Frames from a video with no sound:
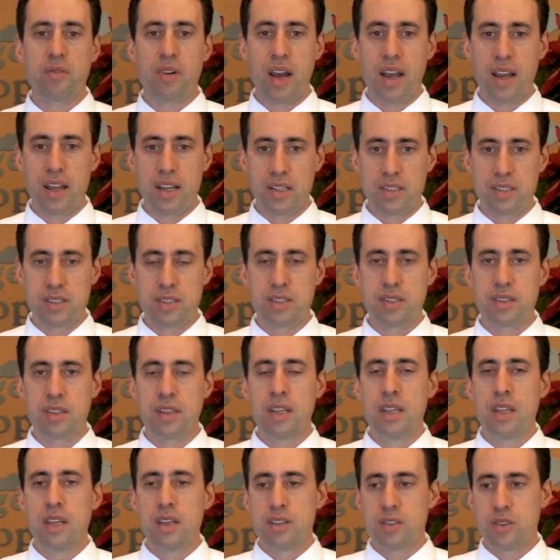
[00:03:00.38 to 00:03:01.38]
rice.
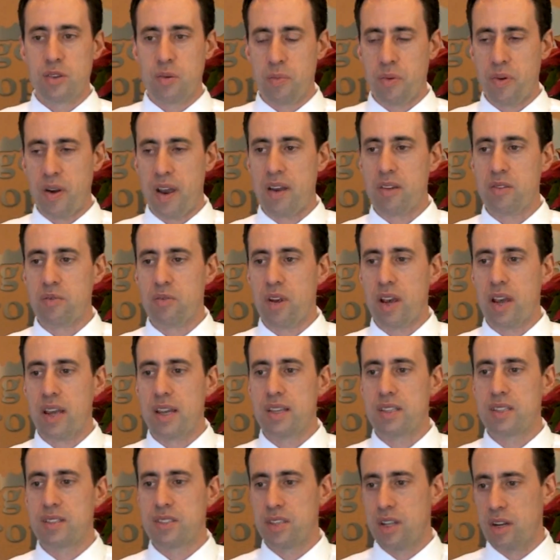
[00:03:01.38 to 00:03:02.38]
So brown
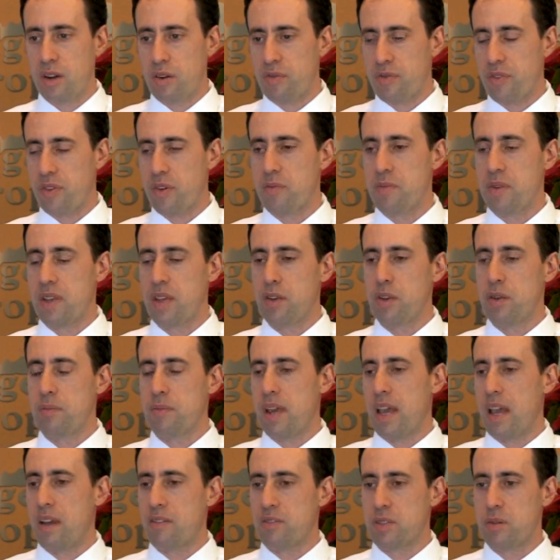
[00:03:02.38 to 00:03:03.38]
rice, for a meal you
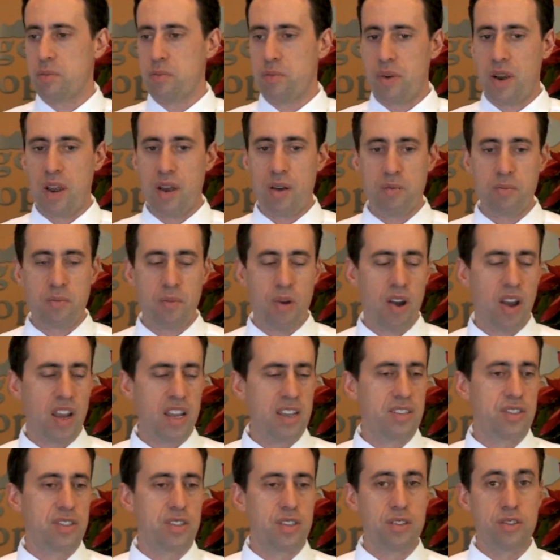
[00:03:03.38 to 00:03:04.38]
may have some brown
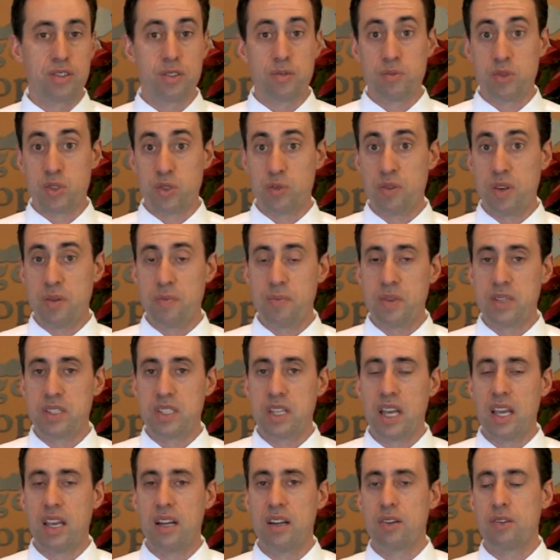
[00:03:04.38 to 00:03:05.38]
rice, use some sweet
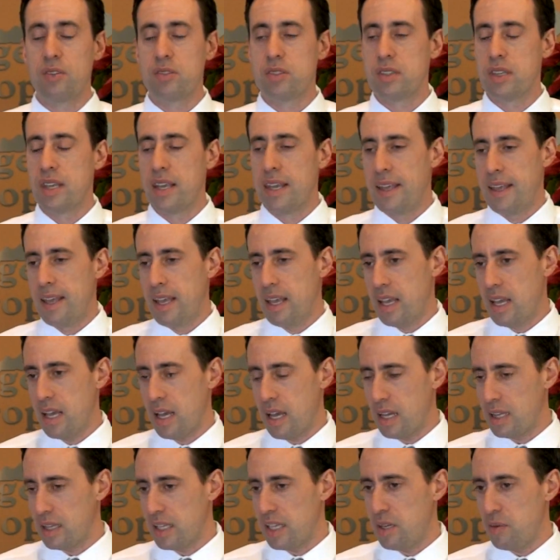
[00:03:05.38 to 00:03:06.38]
potatoes,
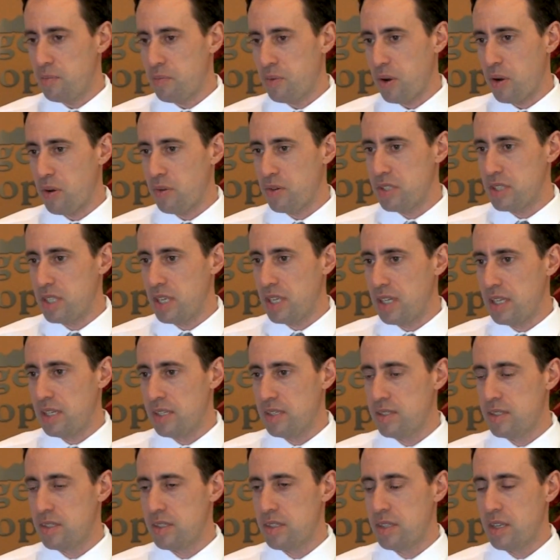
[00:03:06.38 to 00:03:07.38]
lean
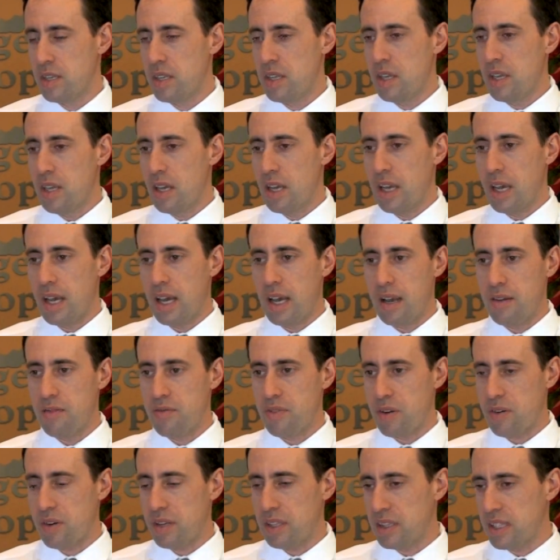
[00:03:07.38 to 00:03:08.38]
proteins,
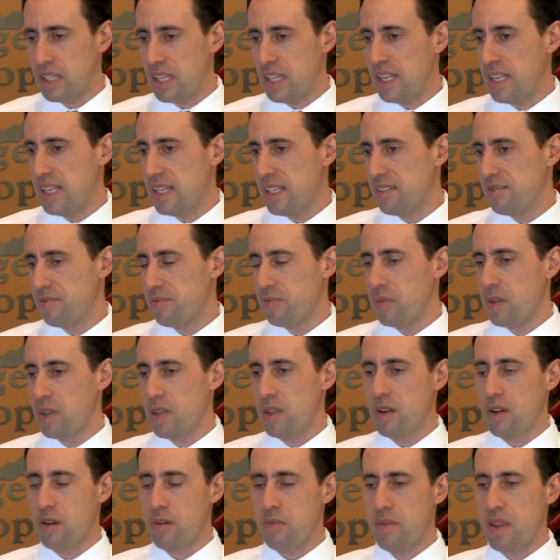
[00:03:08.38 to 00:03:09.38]
very lean,
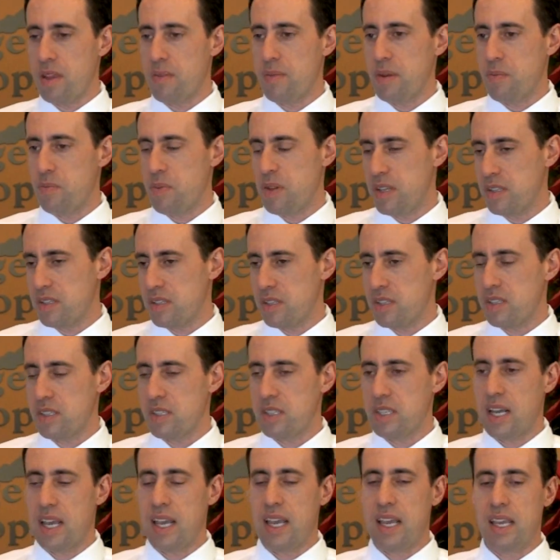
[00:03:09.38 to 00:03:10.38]
maybe piece of
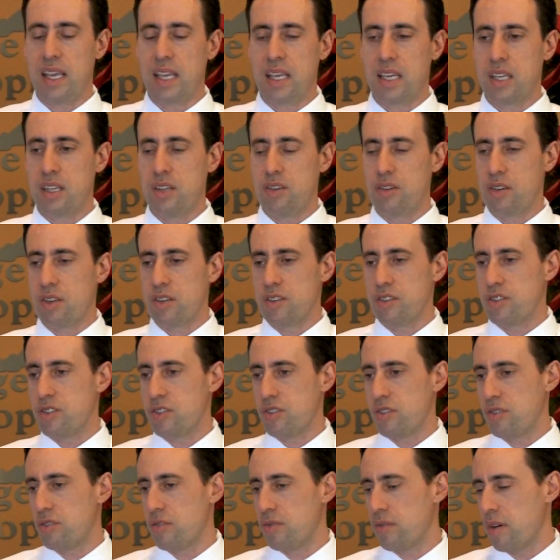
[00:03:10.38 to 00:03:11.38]
steak. You could
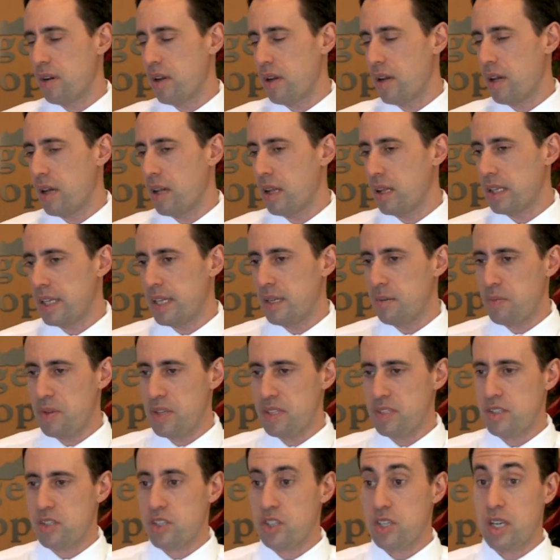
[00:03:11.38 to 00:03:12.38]
do a lean
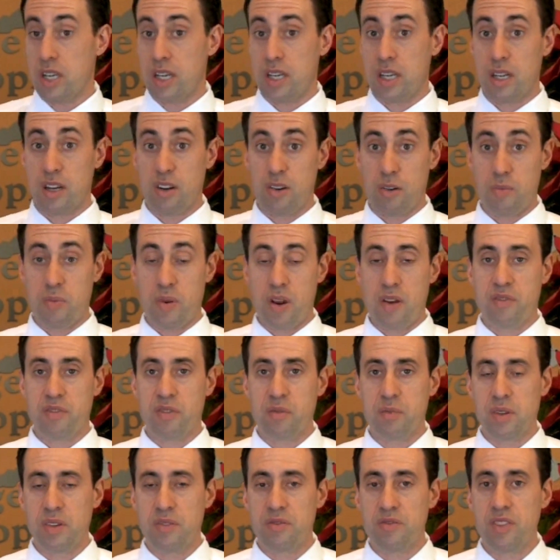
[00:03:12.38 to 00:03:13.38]
piece of chicken or
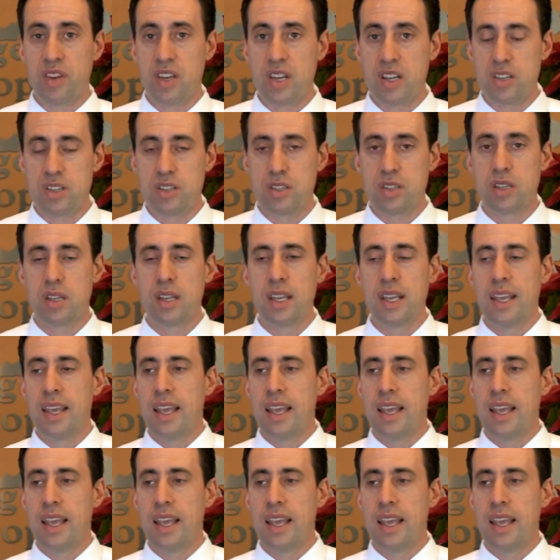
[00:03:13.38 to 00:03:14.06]
preferably fish,